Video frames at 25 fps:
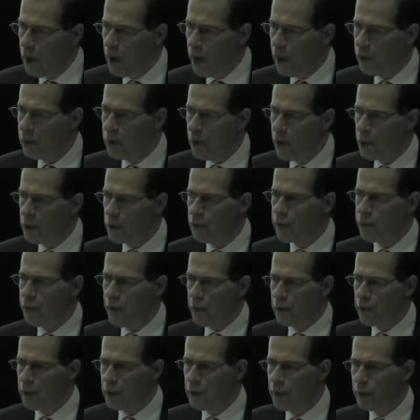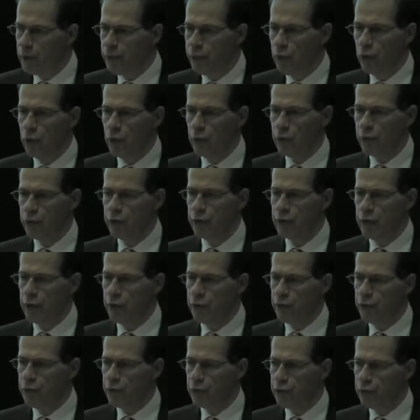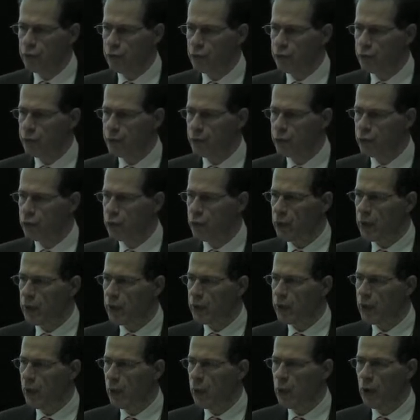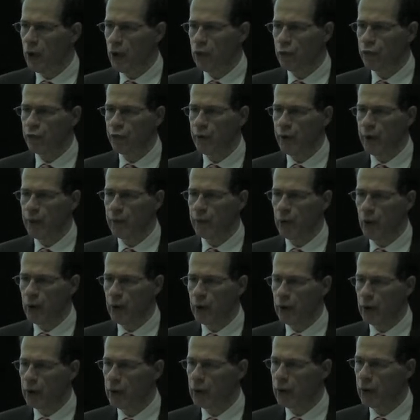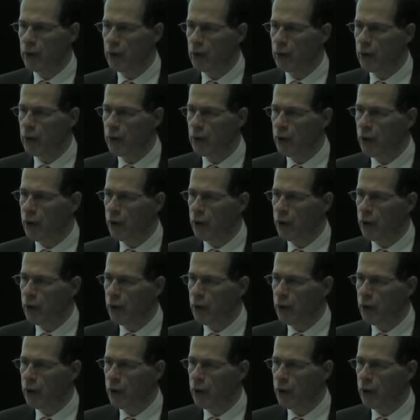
And there are very important differences between a welfare model